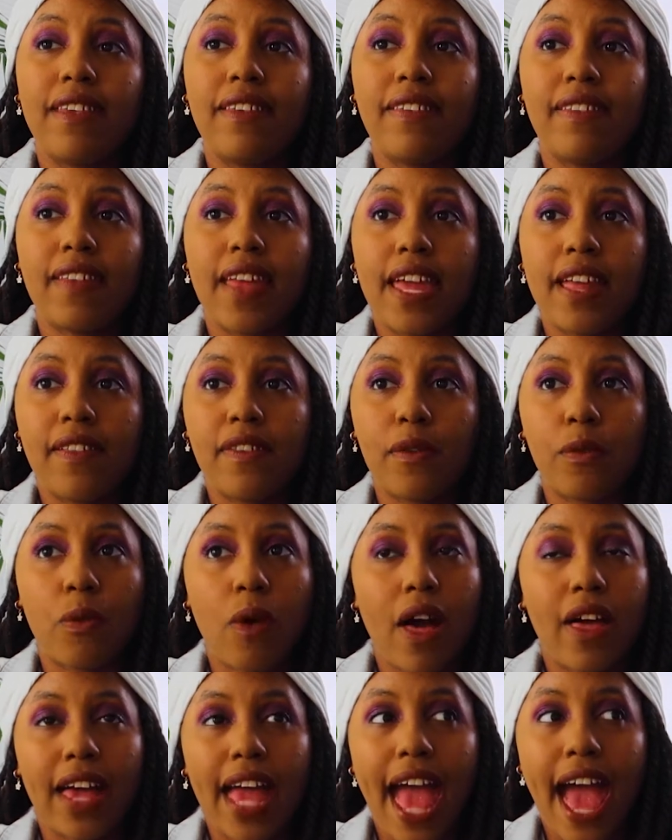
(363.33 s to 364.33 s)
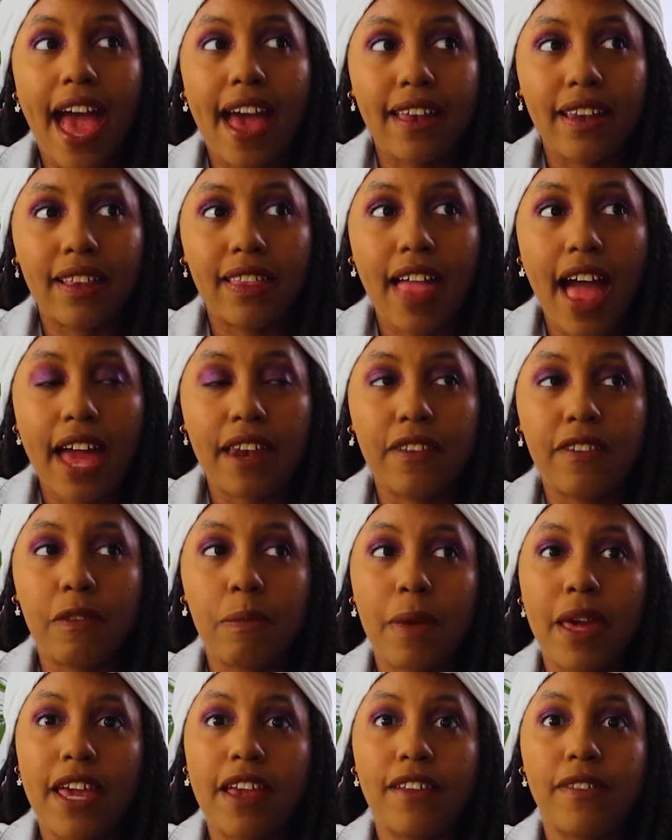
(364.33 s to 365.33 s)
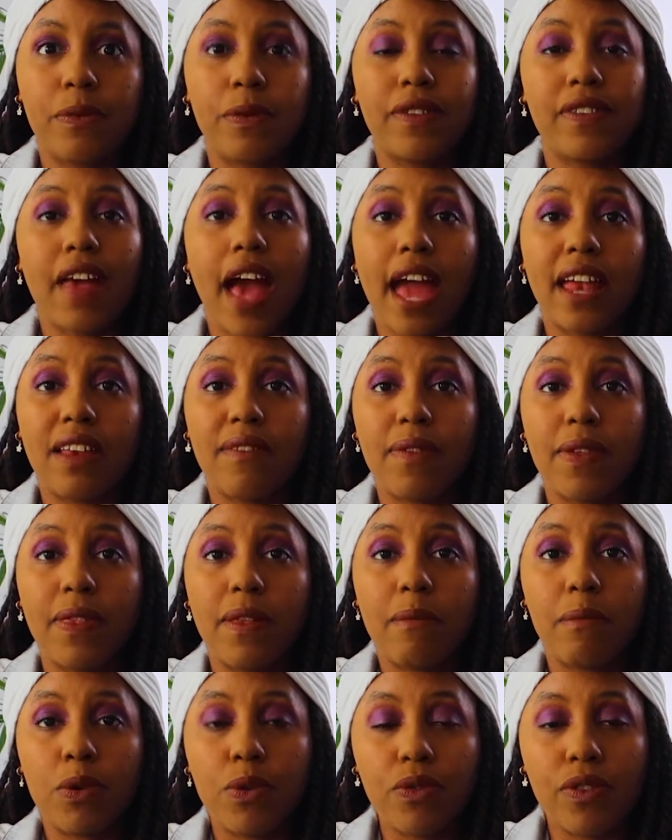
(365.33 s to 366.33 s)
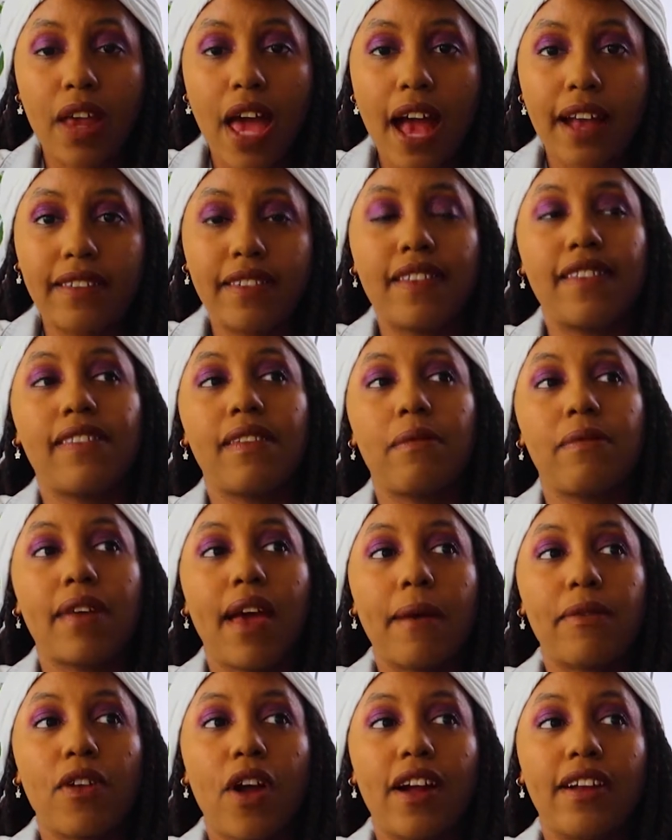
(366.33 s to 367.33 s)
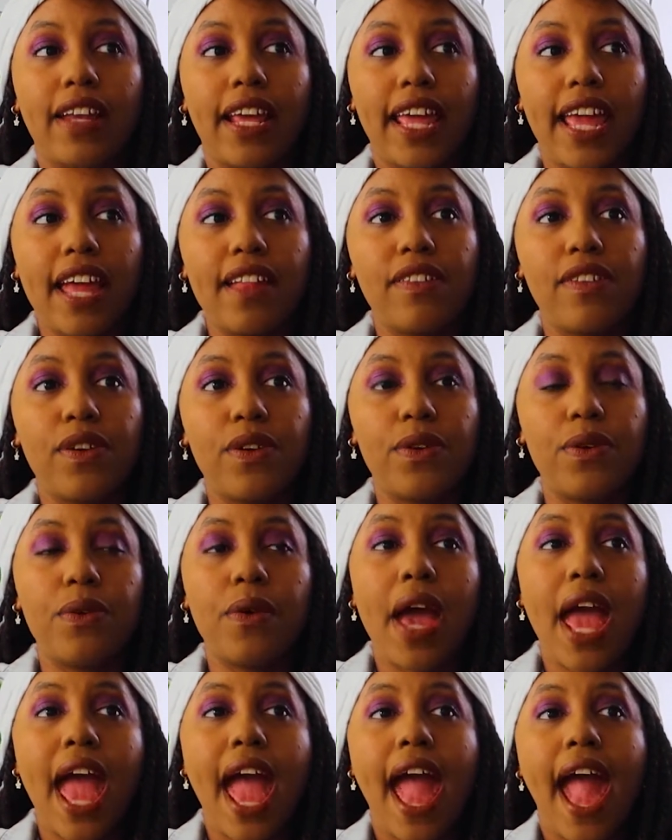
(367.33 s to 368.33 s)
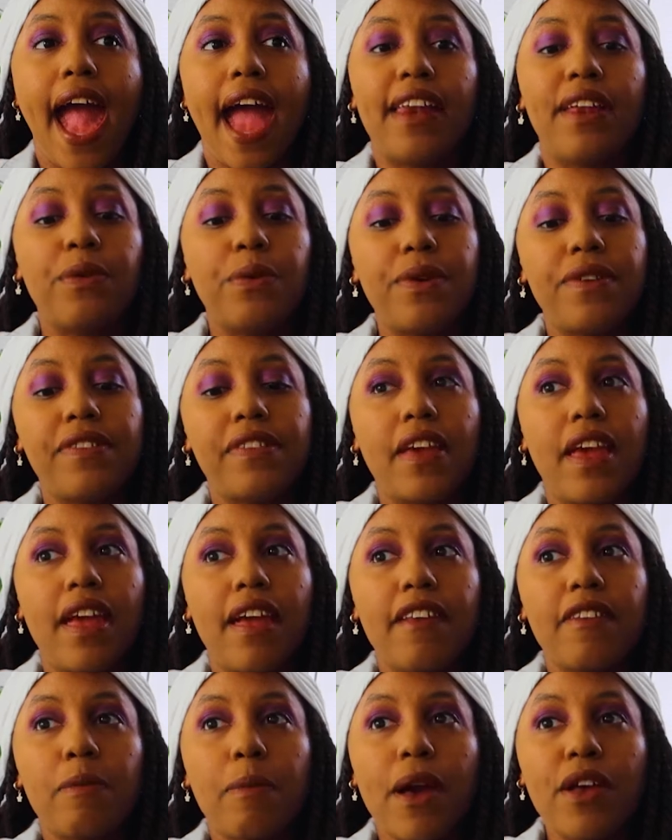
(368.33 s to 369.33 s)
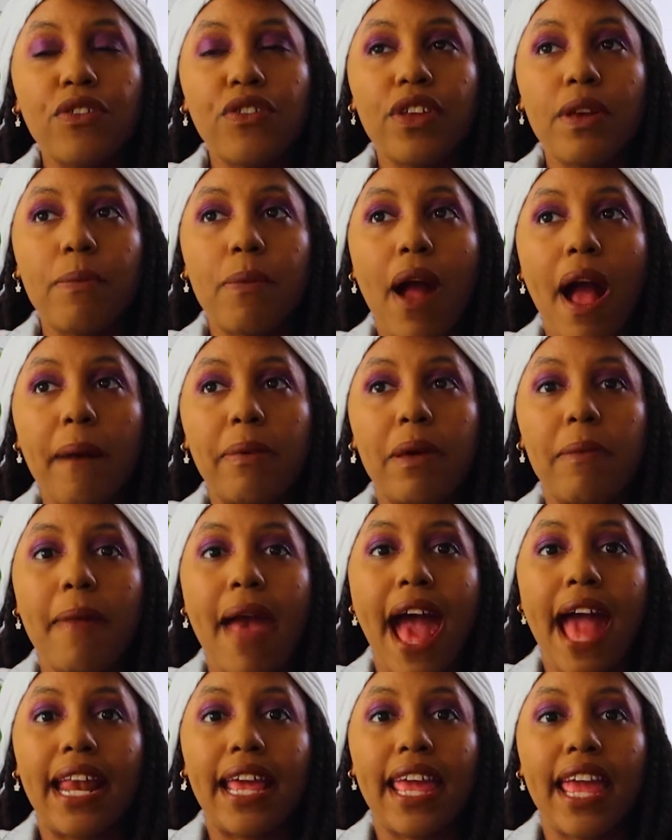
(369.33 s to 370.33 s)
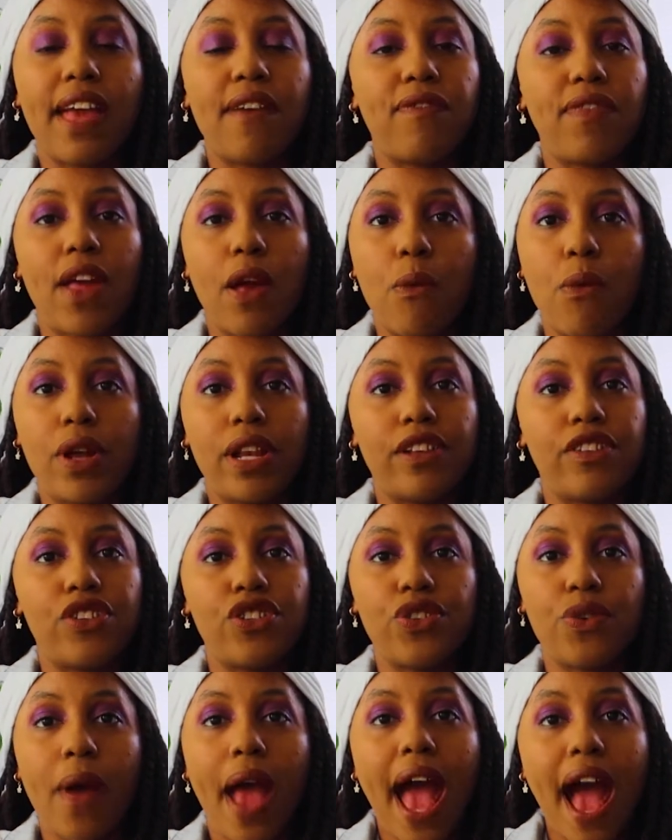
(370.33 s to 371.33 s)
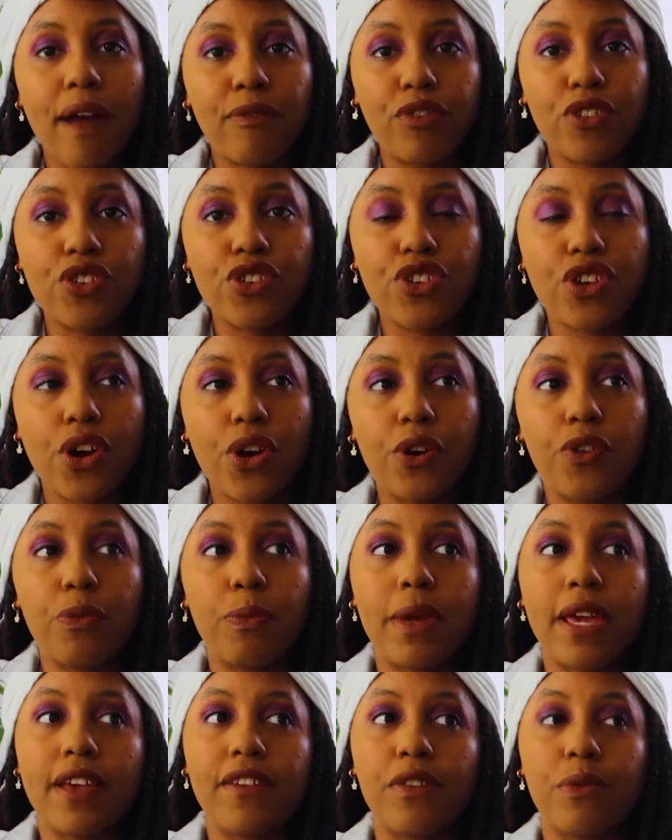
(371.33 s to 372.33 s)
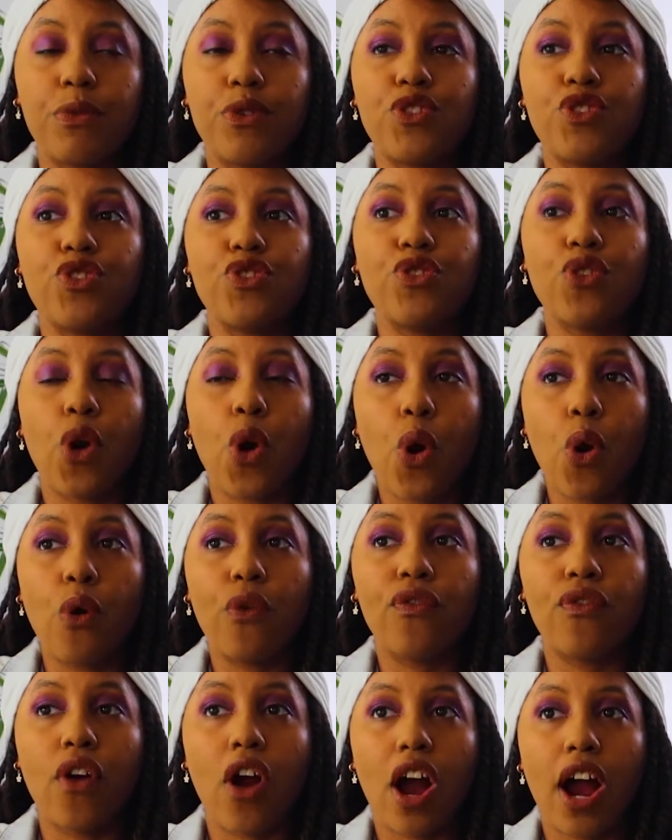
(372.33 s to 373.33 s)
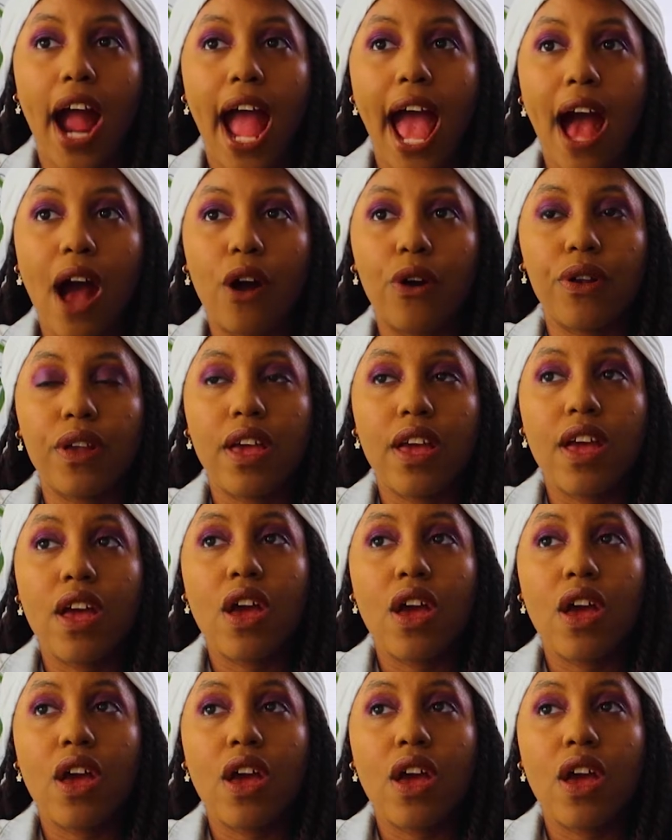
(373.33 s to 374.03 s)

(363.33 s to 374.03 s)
Estates, while it had a lot of space, was kind of in the boondocks and sometimes hard to get to, and it was especially problematic if they wanted to do after shows because it was so far out.